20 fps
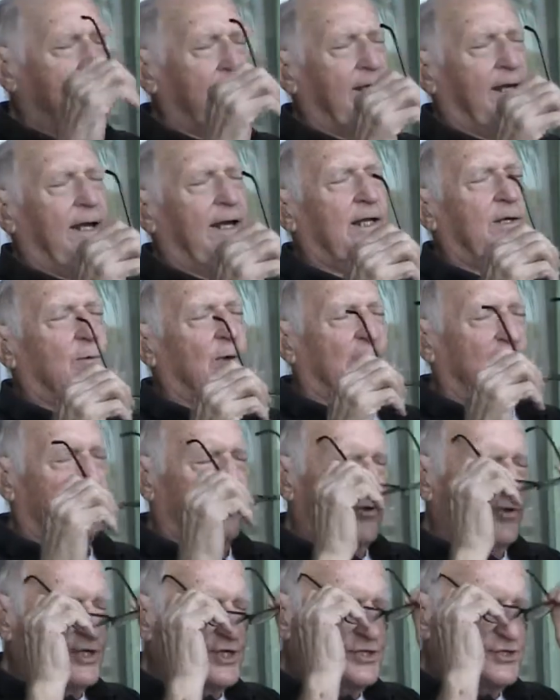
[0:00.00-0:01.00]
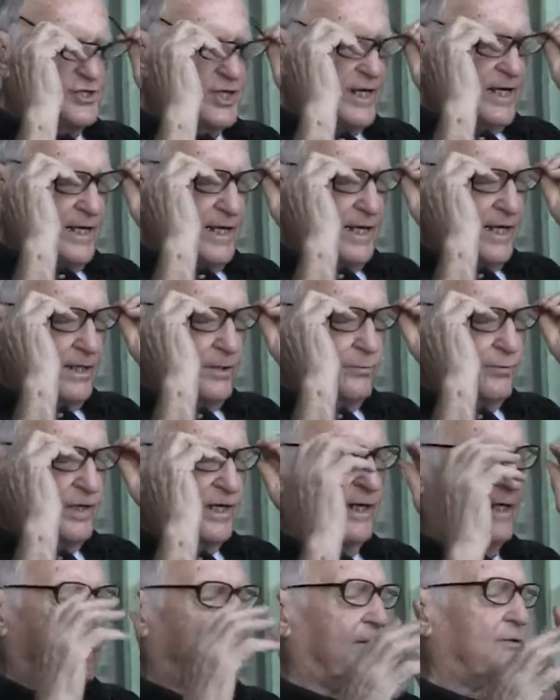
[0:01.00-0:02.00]
Anyway, on this thing here,
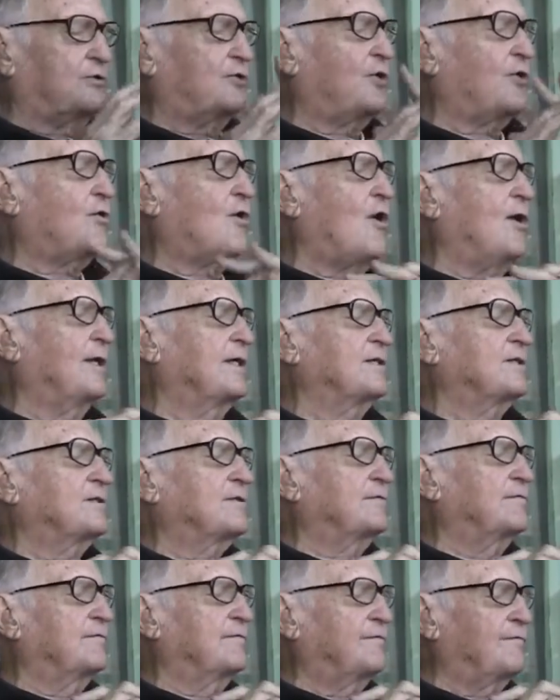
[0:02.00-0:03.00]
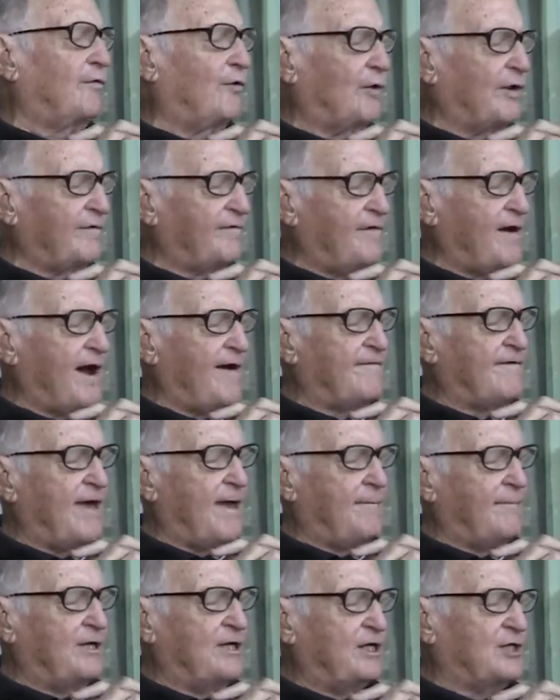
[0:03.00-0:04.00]
we took all this 45
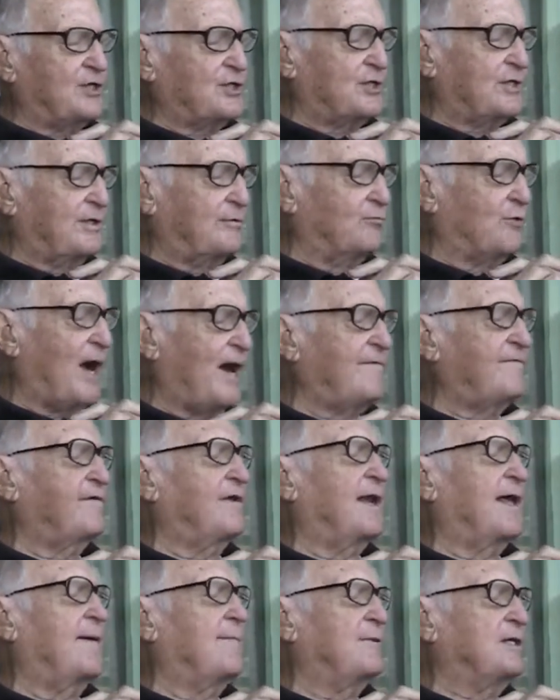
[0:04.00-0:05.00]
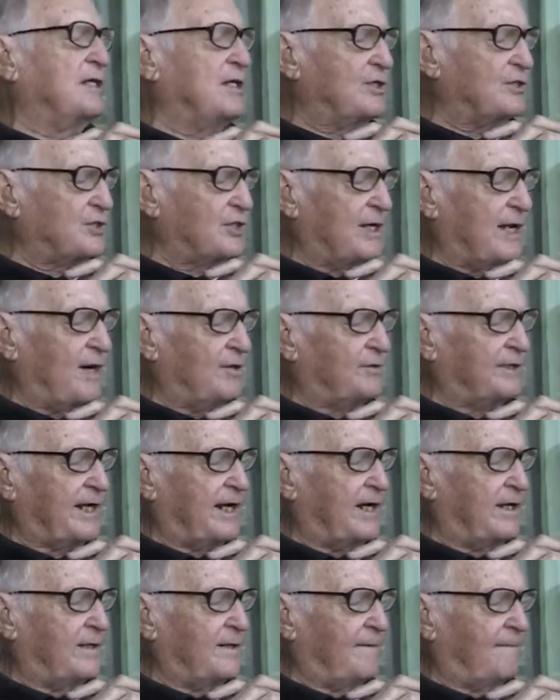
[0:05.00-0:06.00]
ammunition and rifle ammunition out
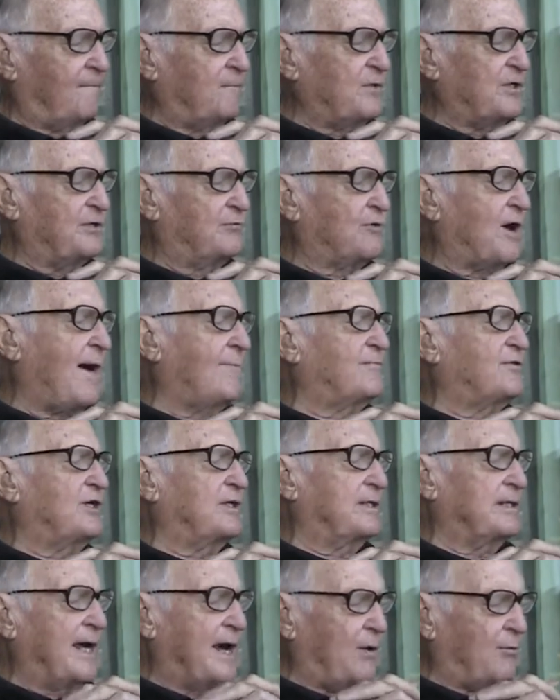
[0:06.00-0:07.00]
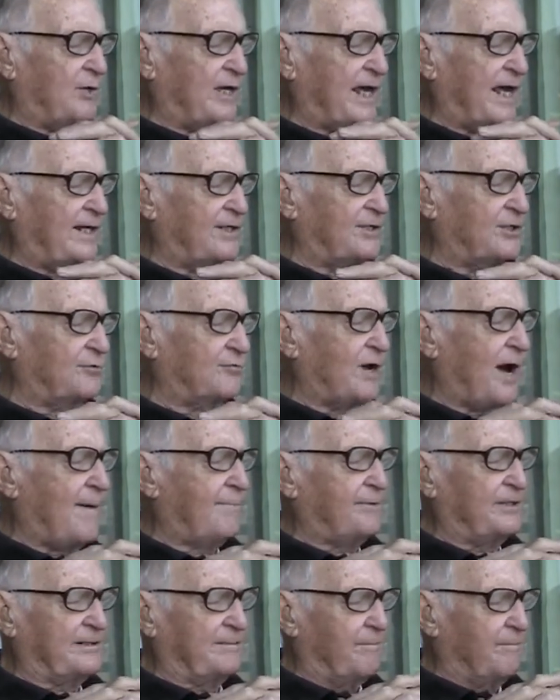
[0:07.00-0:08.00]
there, and we dropped it. Now, we had to
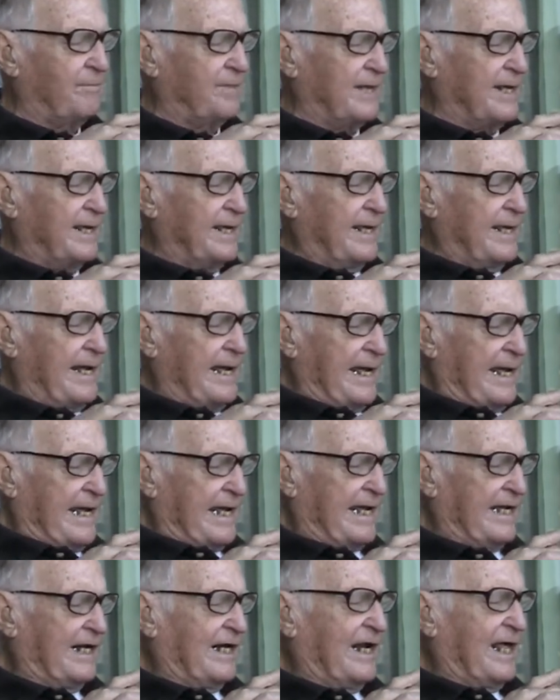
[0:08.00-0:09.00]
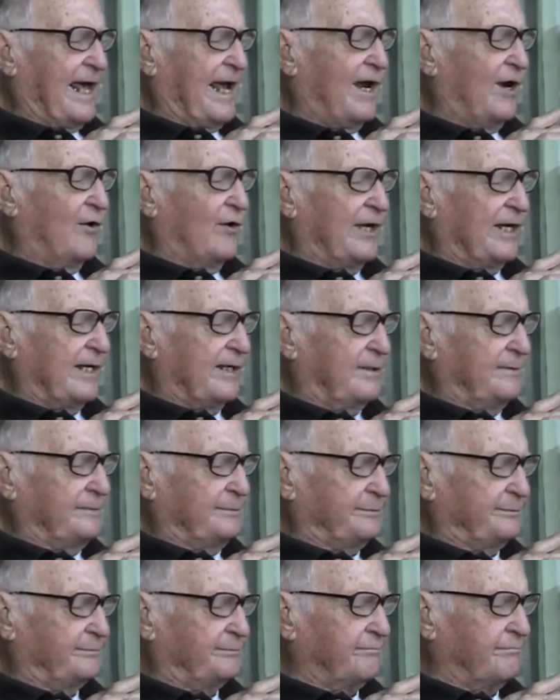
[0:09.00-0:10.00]
drop it in an area
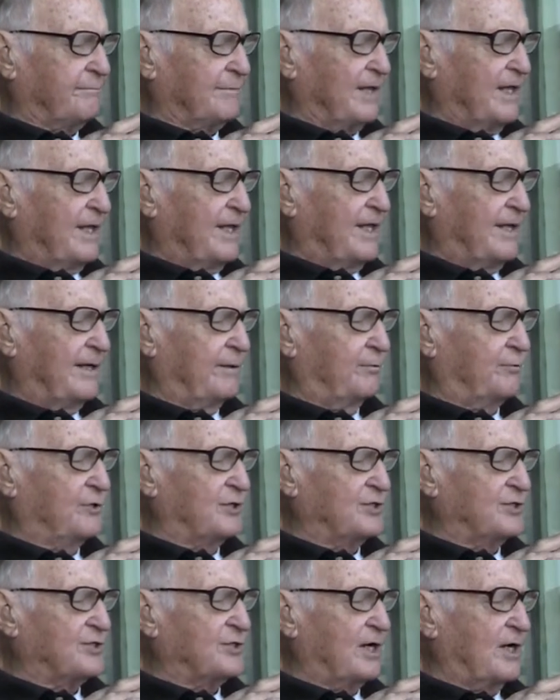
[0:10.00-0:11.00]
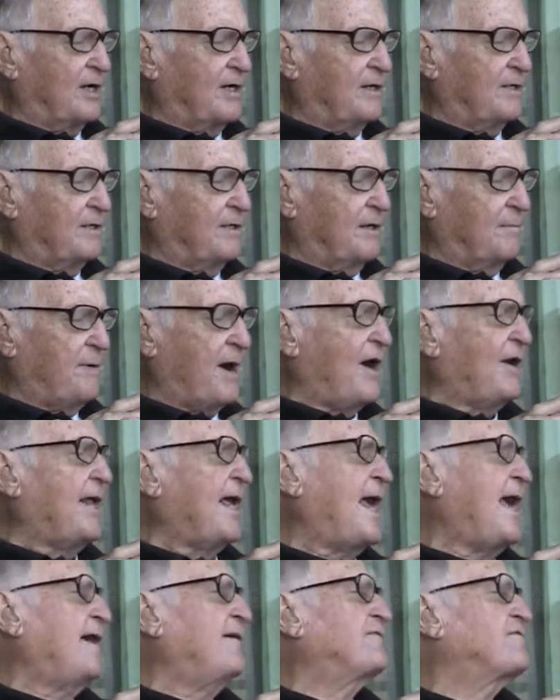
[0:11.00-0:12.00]
that was about
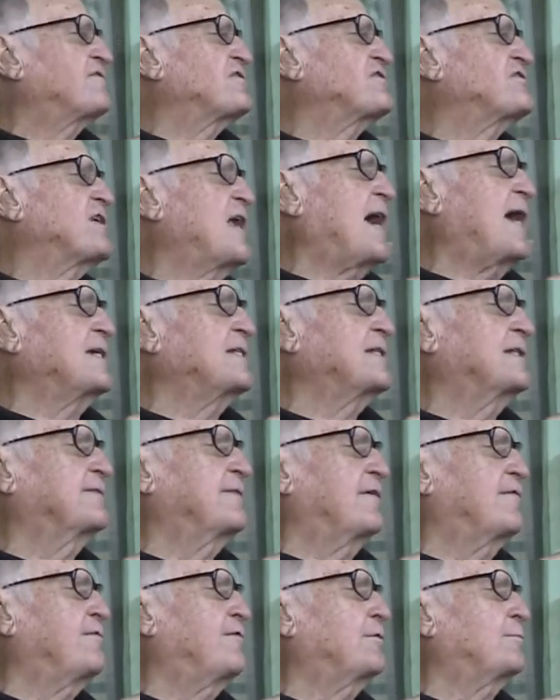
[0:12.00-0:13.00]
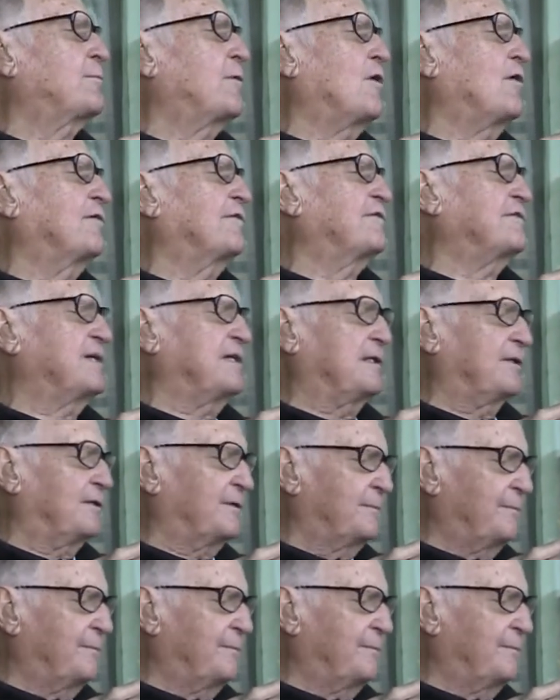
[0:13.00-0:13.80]
half the size of a football field.